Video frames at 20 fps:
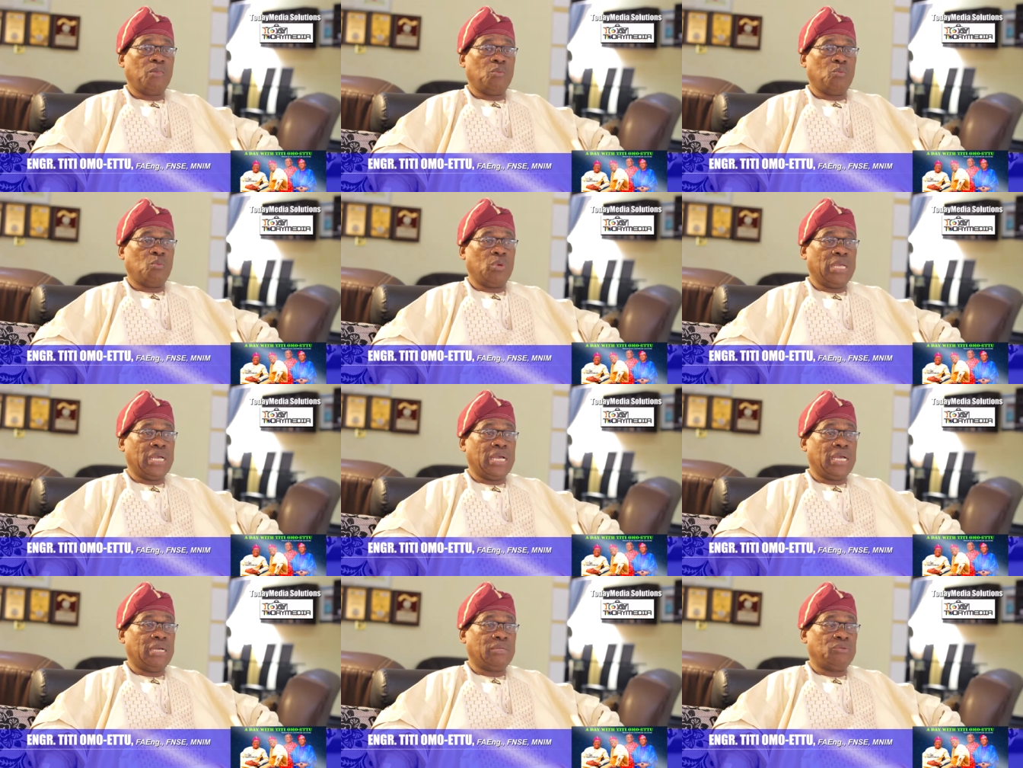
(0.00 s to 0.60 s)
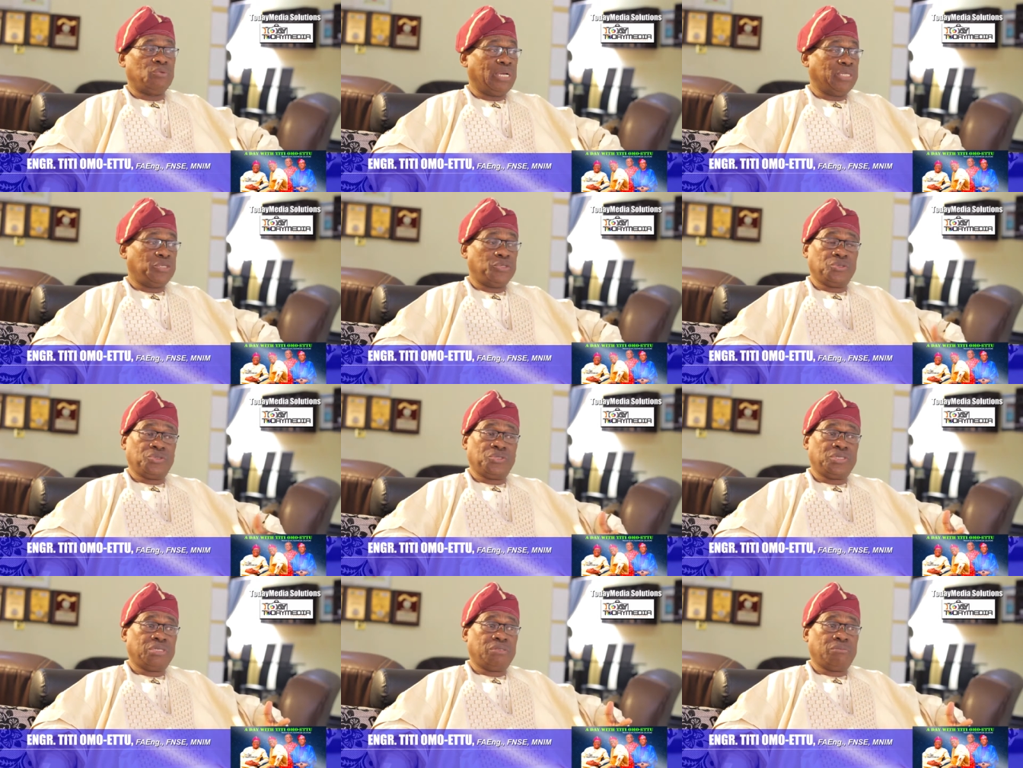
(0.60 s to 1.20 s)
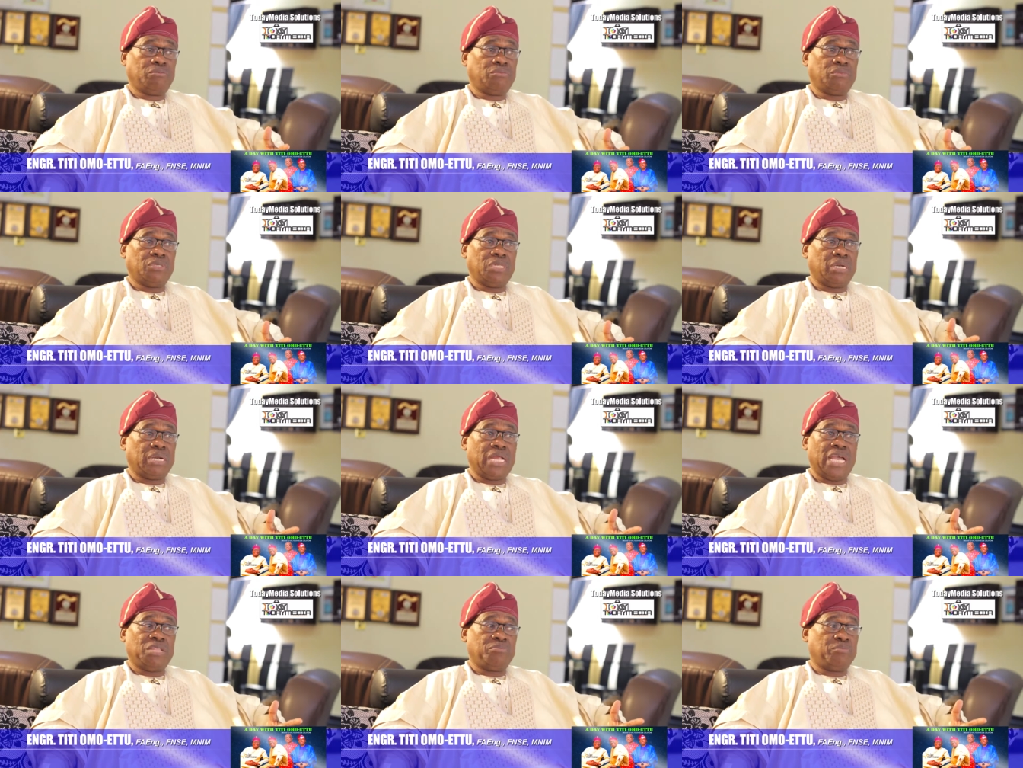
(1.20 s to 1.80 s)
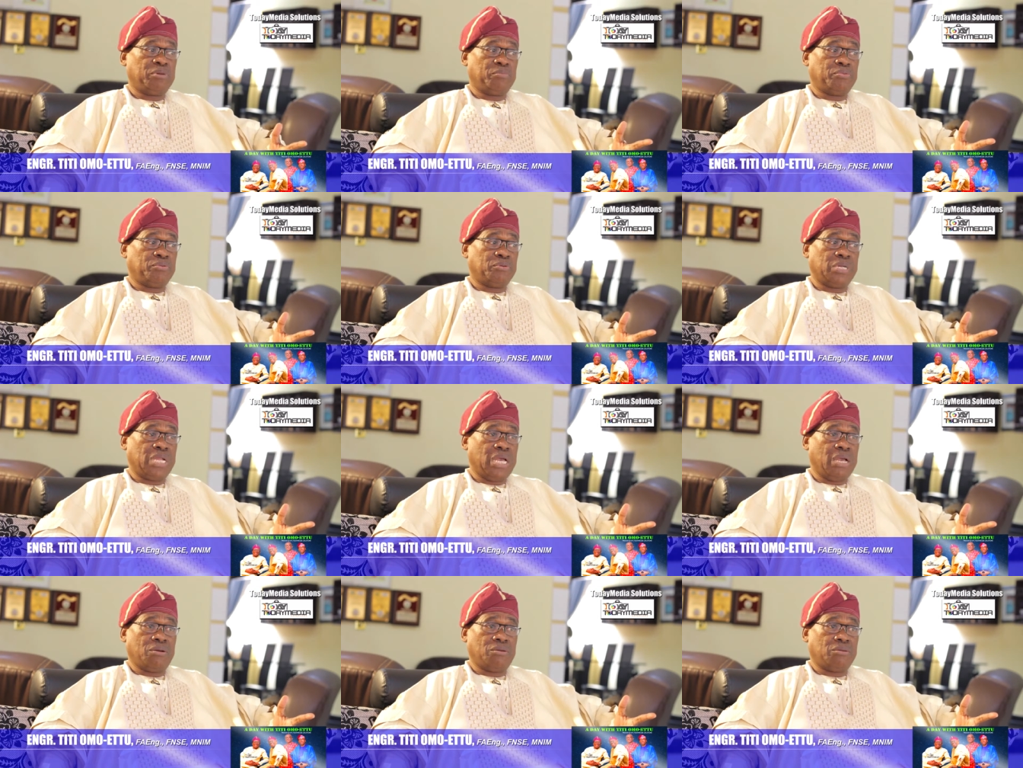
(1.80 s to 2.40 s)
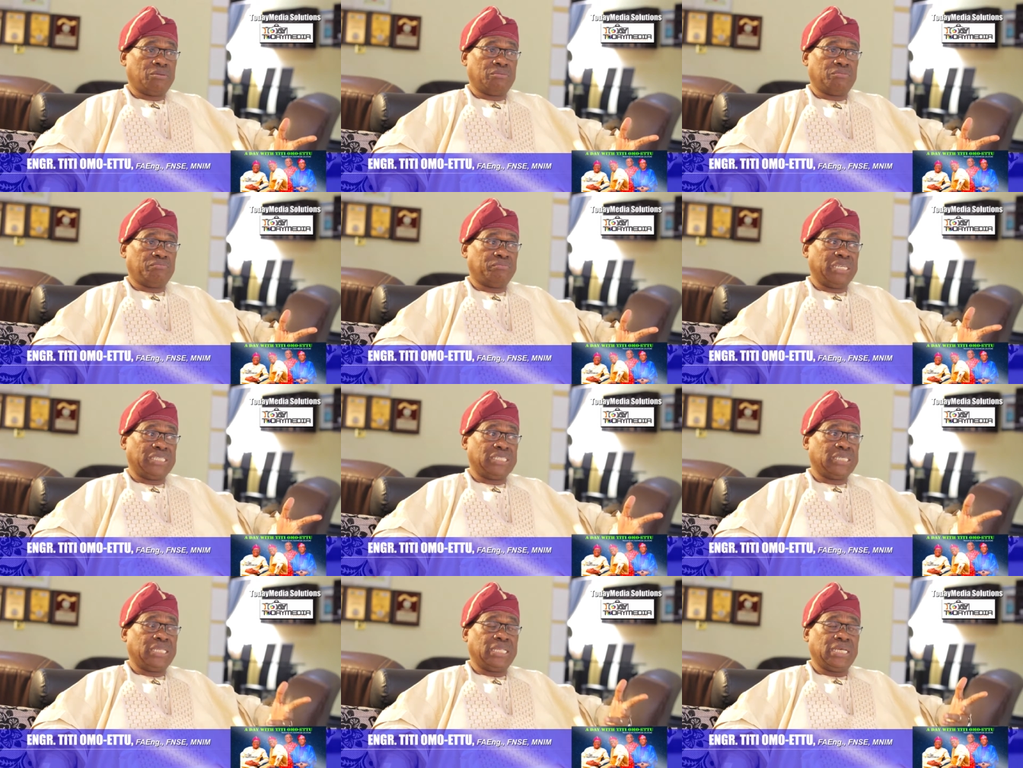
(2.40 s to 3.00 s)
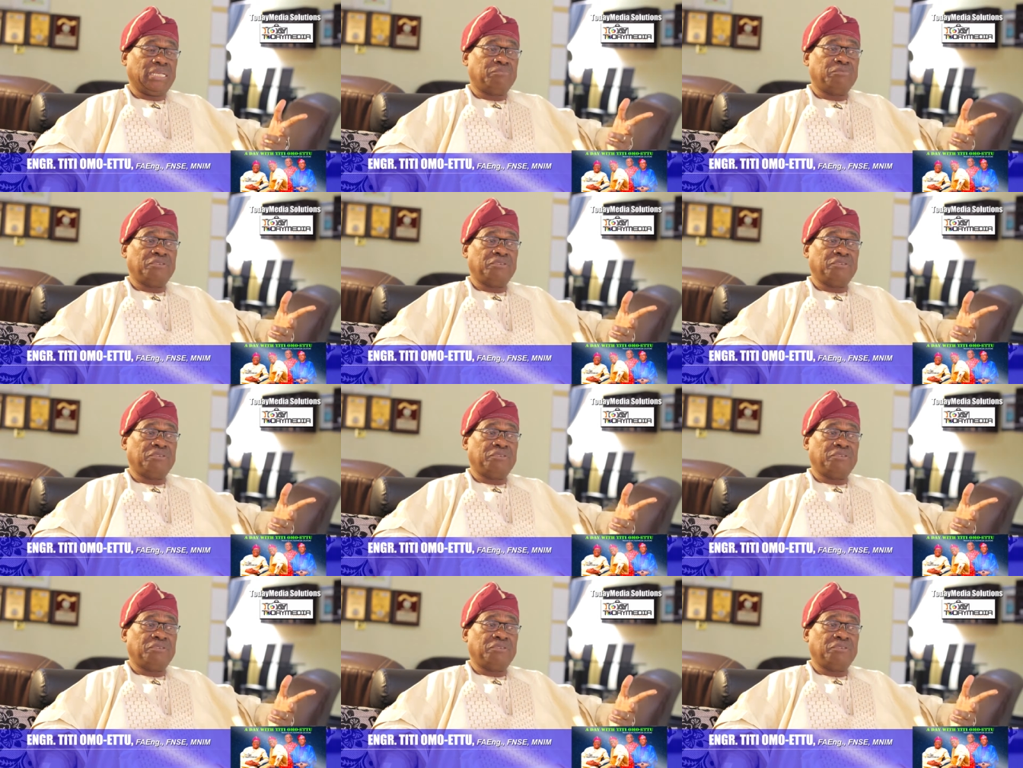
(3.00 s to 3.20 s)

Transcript: We are, you are choosing the right people now, better than